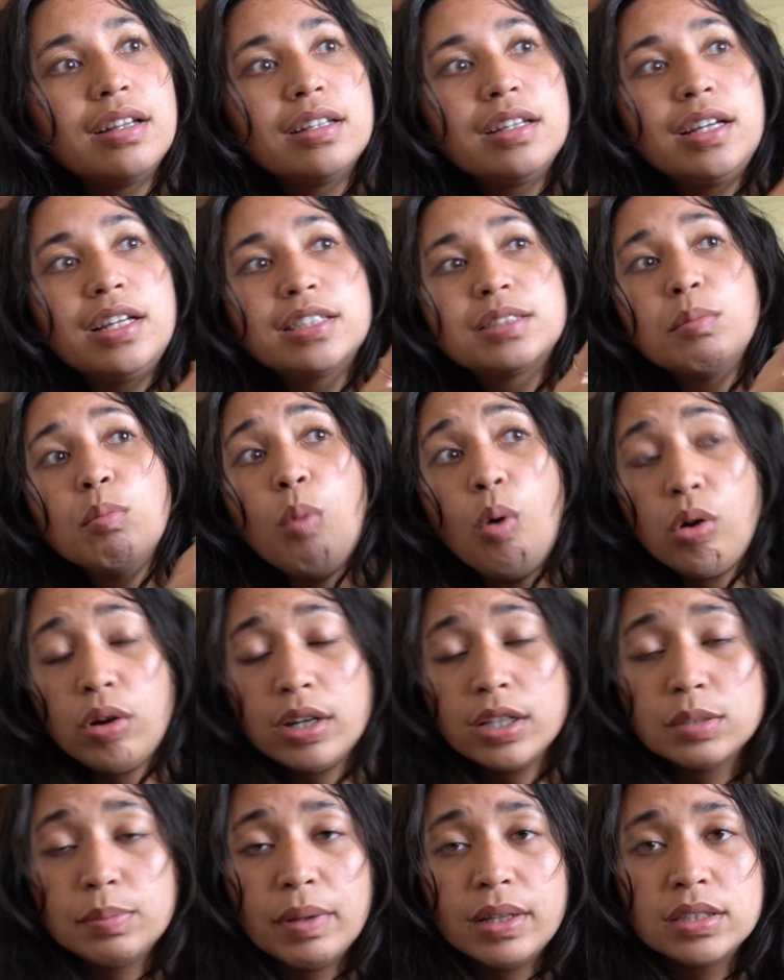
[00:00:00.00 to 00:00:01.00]
it's more
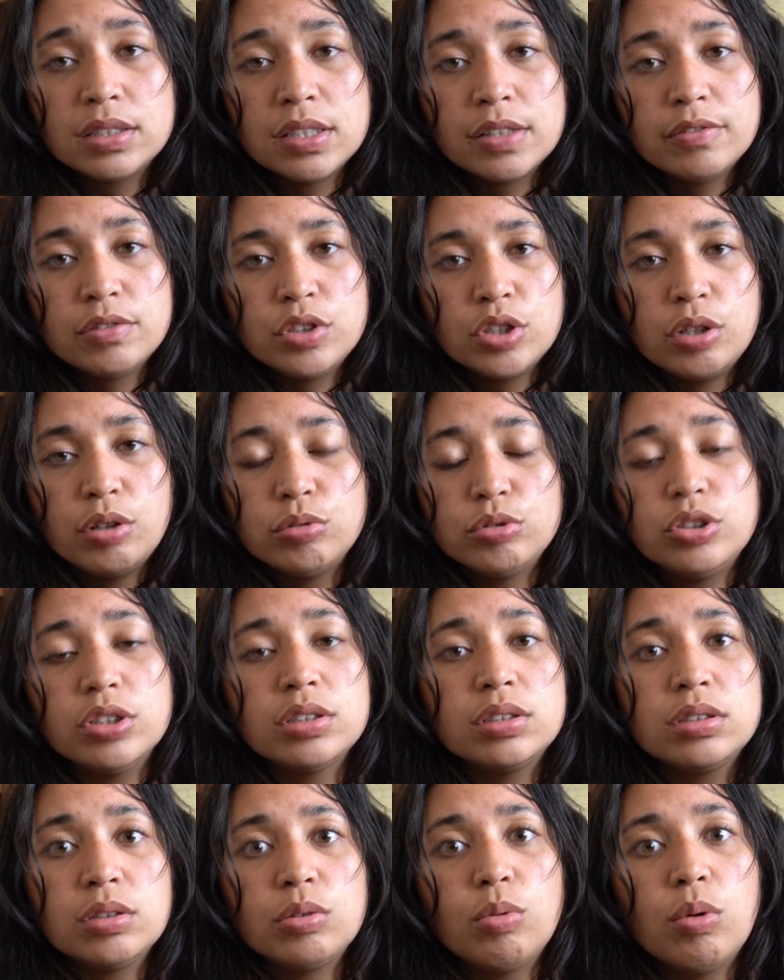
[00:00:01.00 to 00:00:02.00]
expensive to go
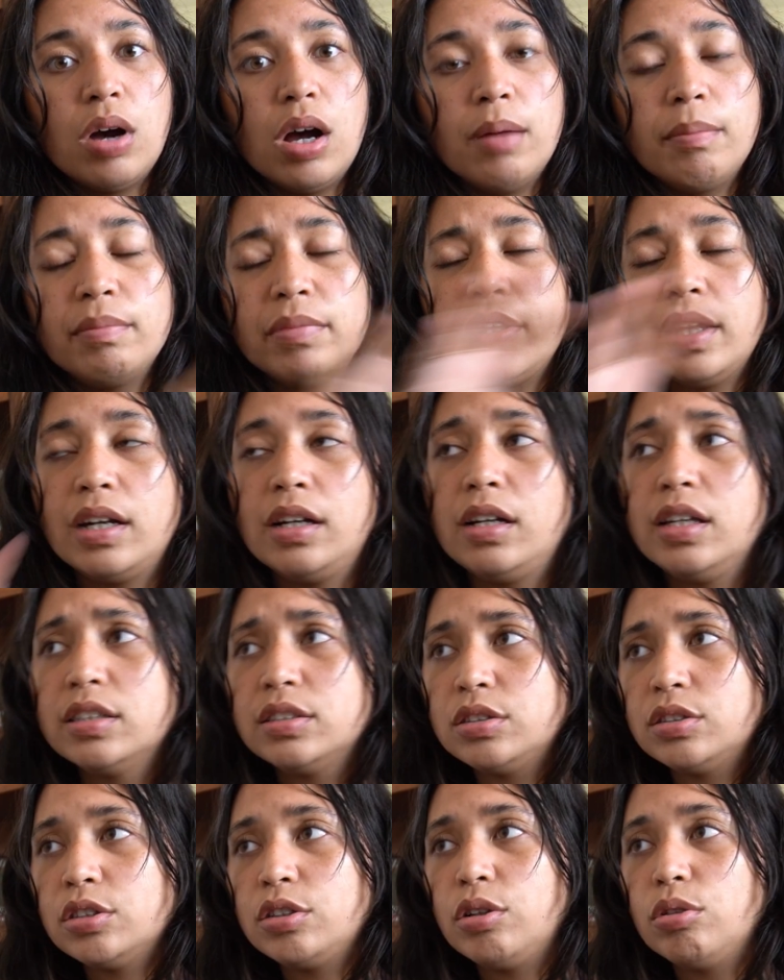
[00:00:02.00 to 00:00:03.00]
just to Guam than it is
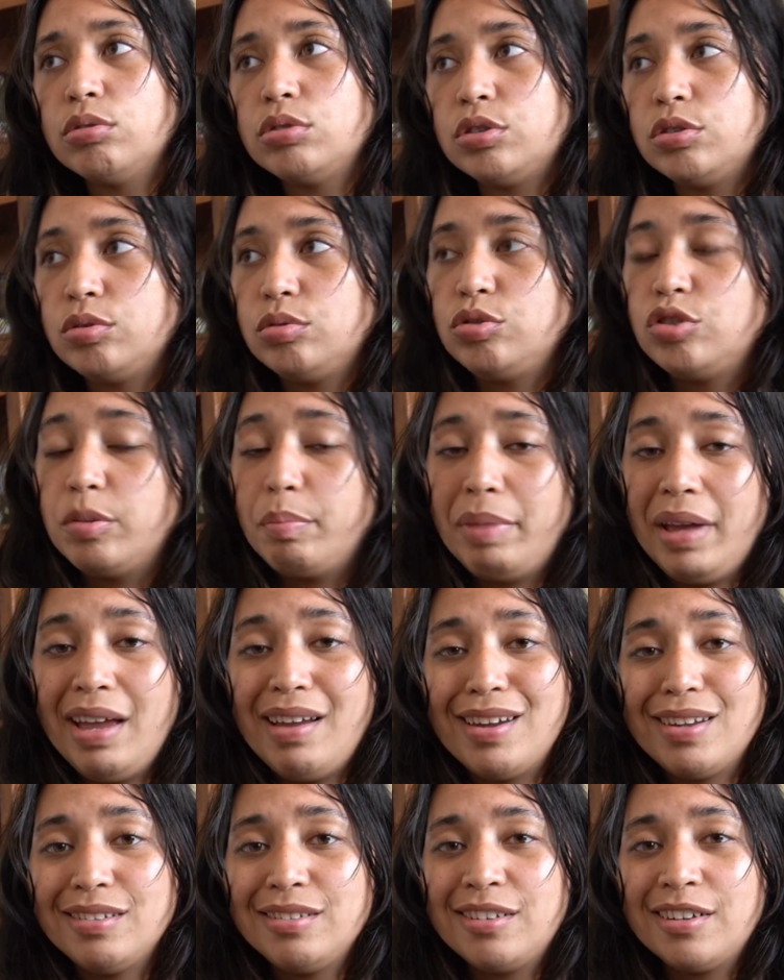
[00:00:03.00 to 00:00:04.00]
to go to
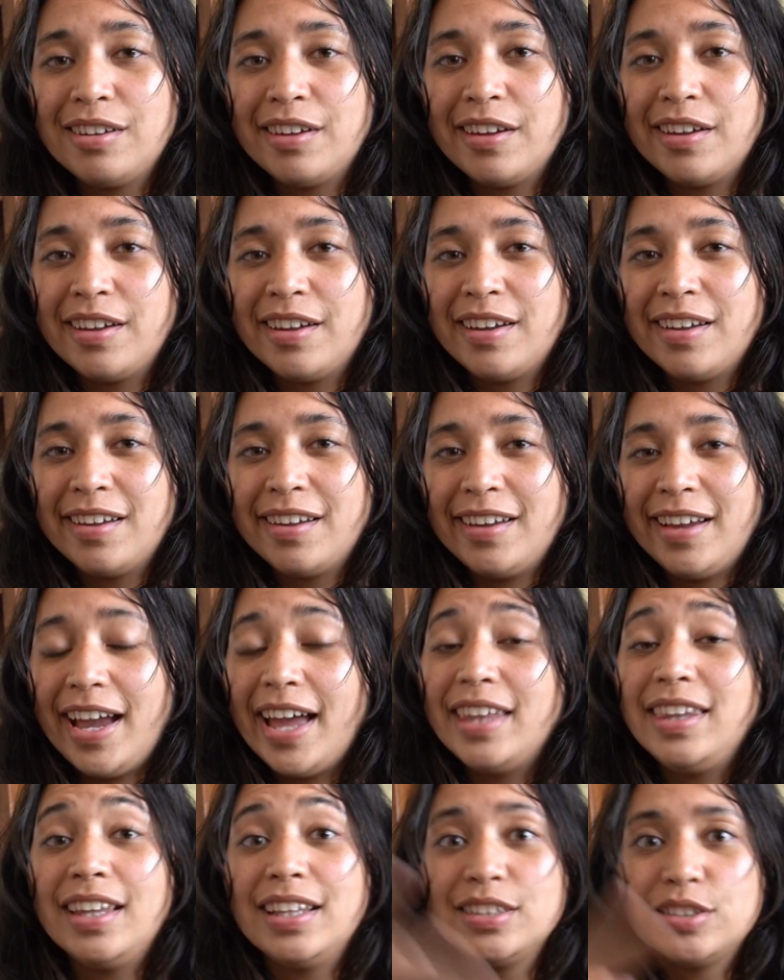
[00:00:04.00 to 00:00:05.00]
Japan
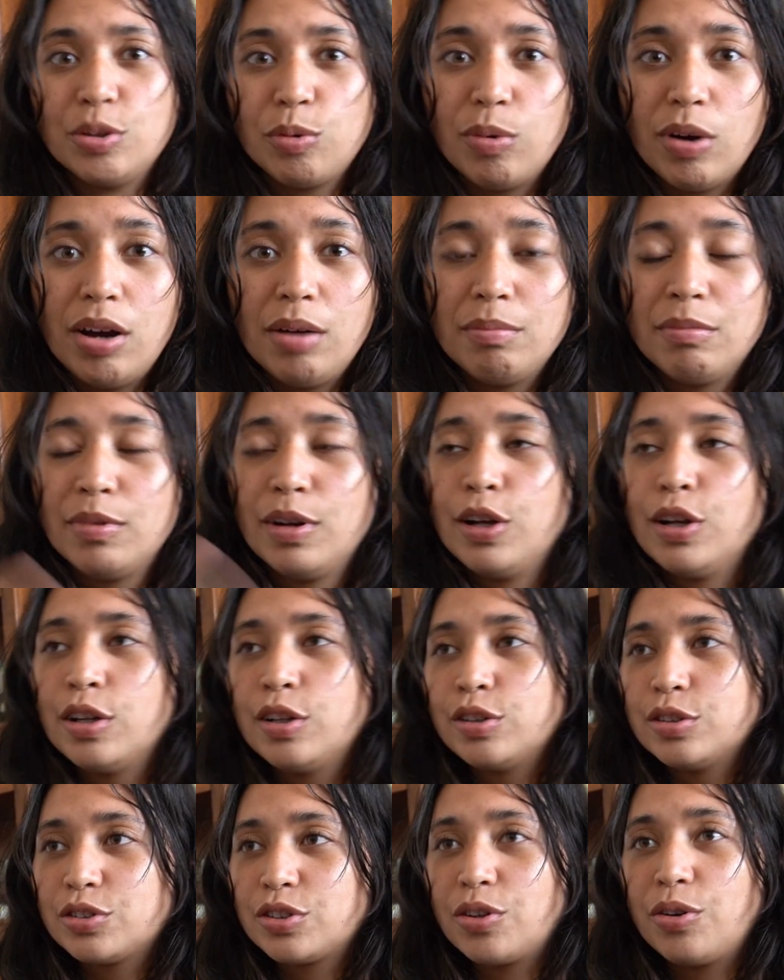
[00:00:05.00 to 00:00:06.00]
and then to Guam.
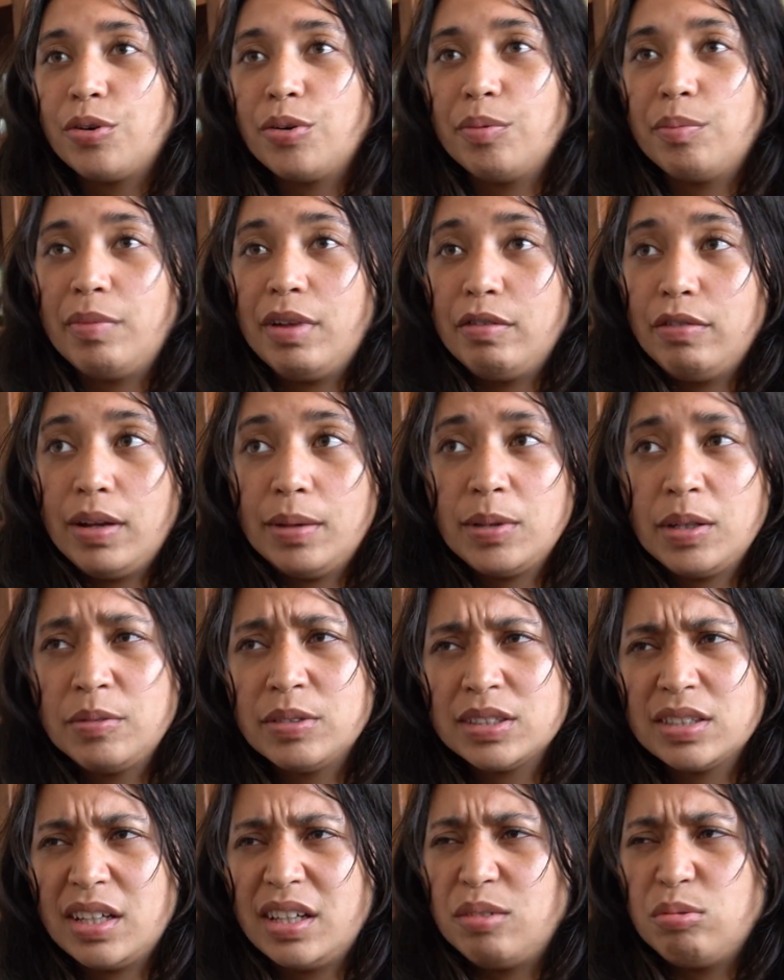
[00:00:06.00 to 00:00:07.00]
So my family
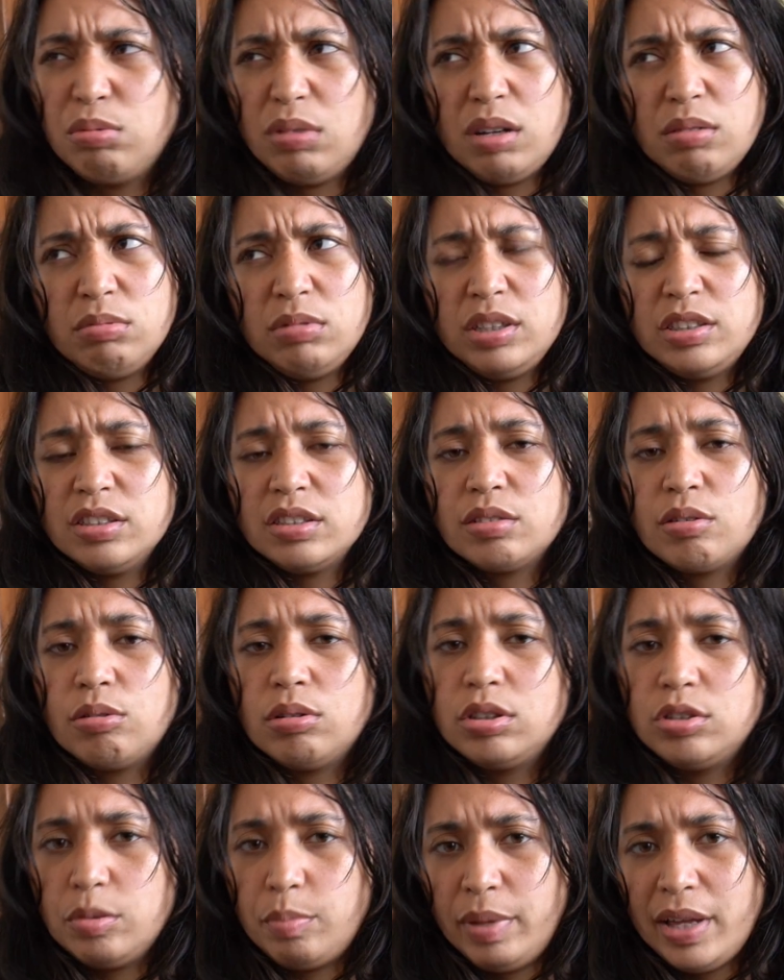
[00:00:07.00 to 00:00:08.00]
was like, why don't we just go
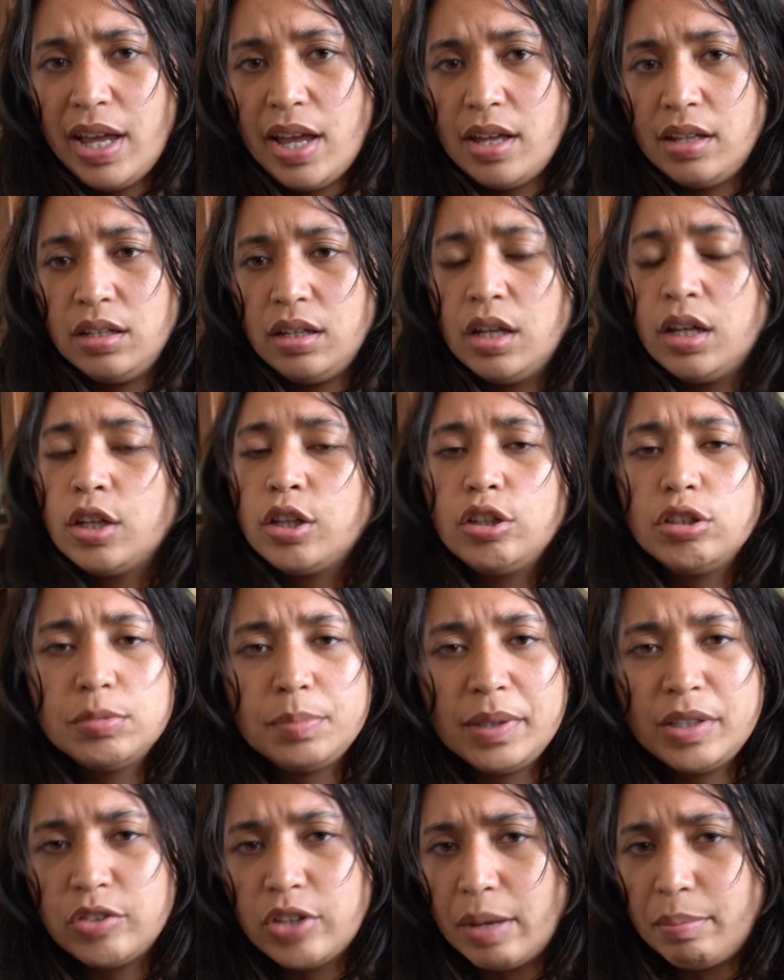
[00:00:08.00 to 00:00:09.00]
to Japan? You
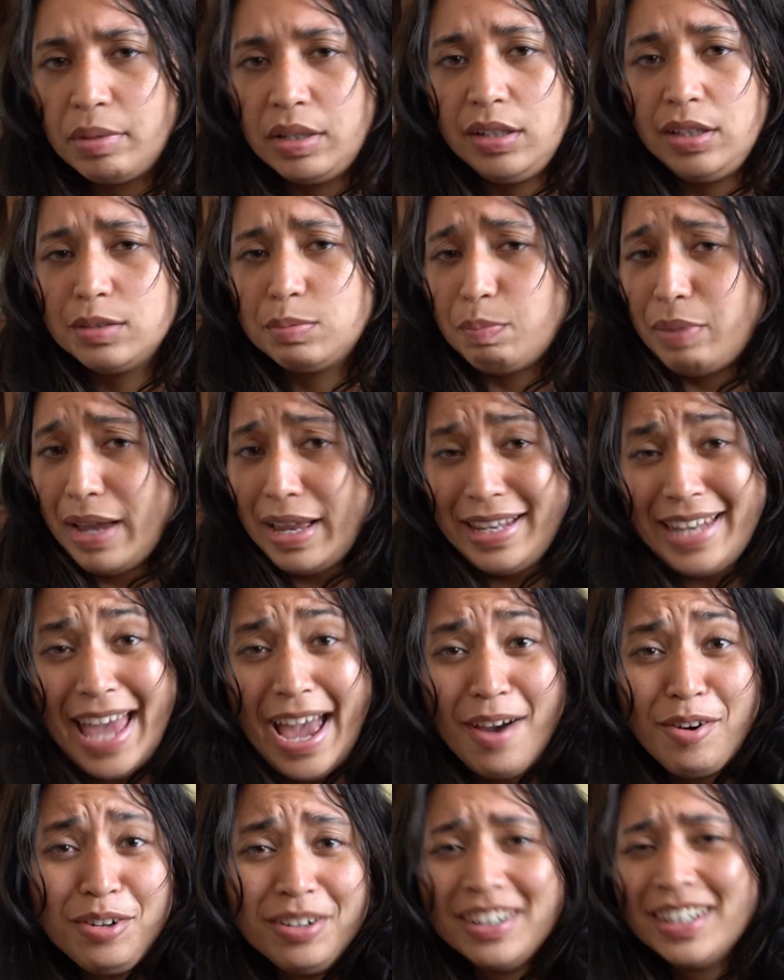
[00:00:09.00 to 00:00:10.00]
speak Japanese by
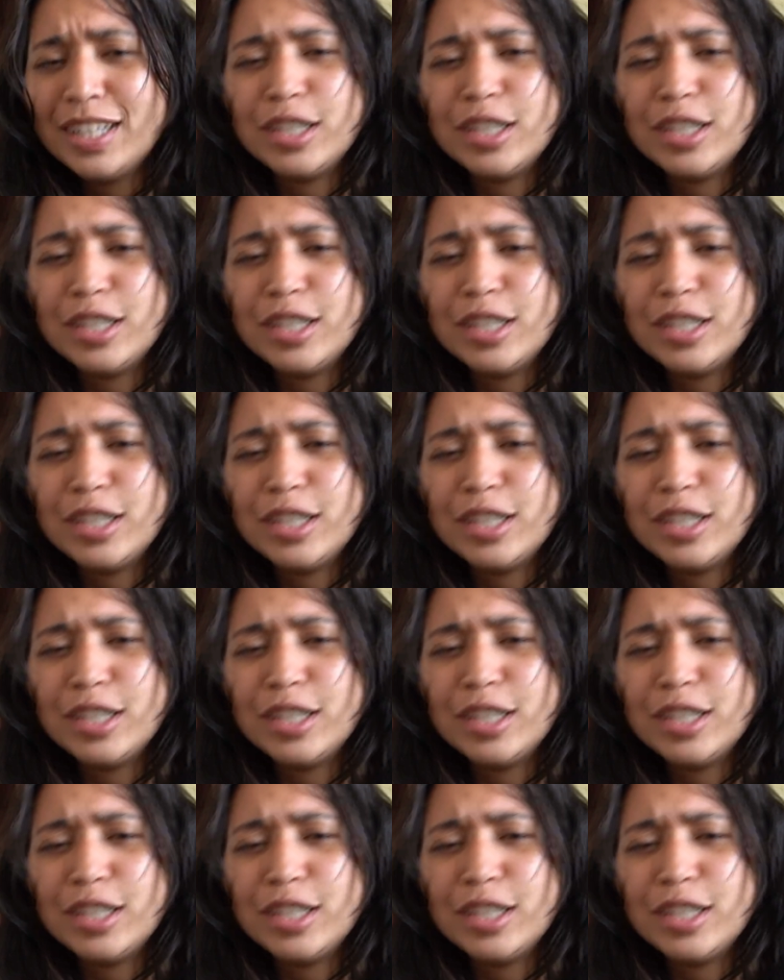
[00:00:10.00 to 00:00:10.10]
now.